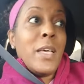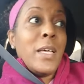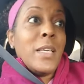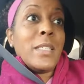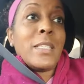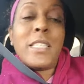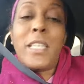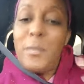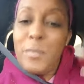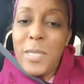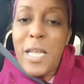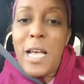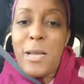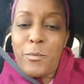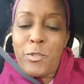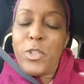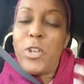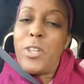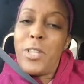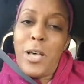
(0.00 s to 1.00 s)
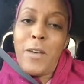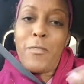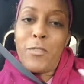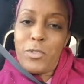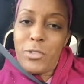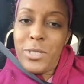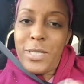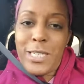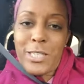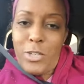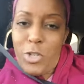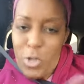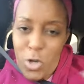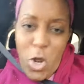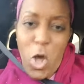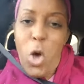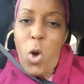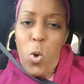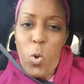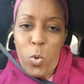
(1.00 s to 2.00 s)
Sometimes your lovers need to
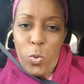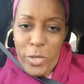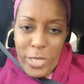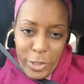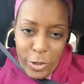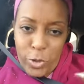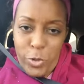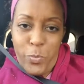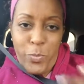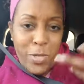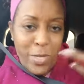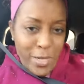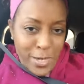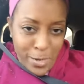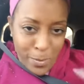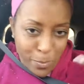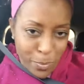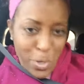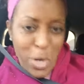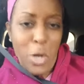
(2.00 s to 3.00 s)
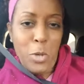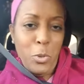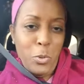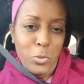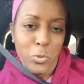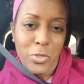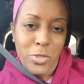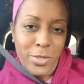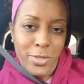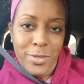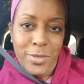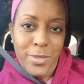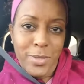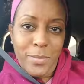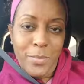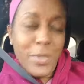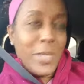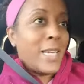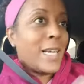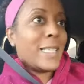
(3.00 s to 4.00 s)
know that you're being approached
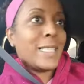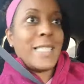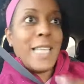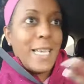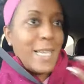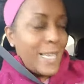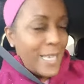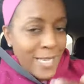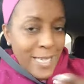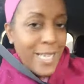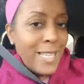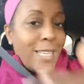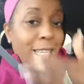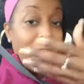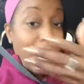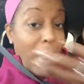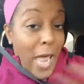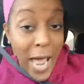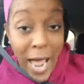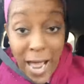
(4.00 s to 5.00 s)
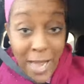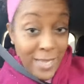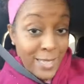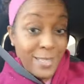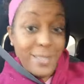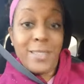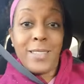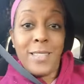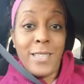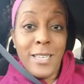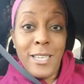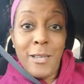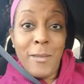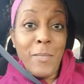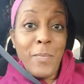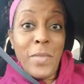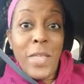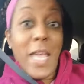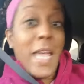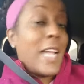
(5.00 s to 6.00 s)
because they can get laxed
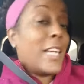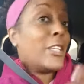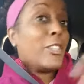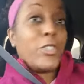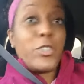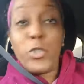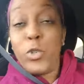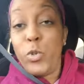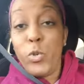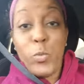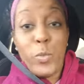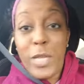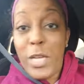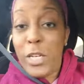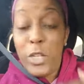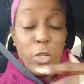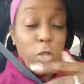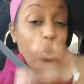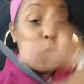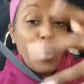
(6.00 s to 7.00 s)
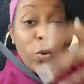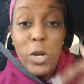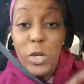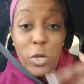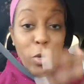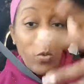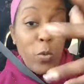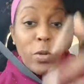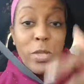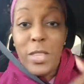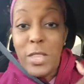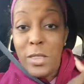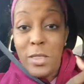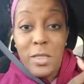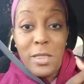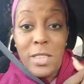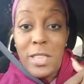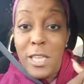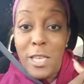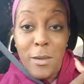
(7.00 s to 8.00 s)
and assume that you you and
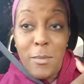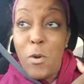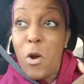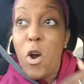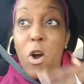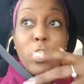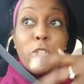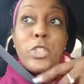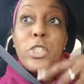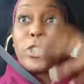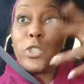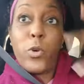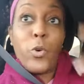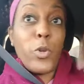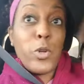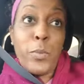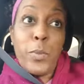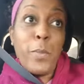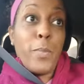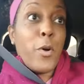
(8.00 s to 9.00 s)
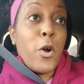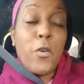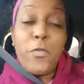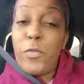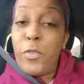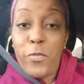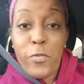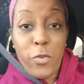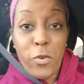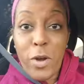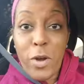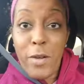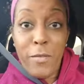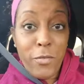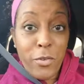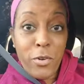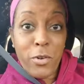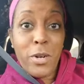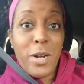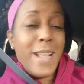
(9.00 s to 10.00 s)
them are just going to be perfect
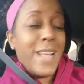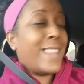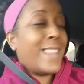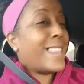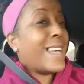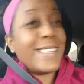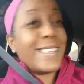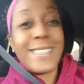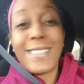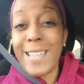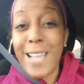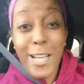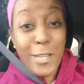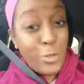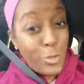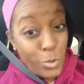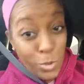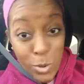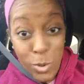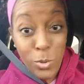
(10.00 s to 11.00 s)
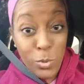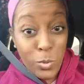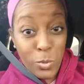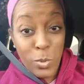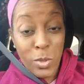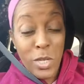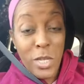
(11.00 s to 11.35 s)
forever. And that's not true.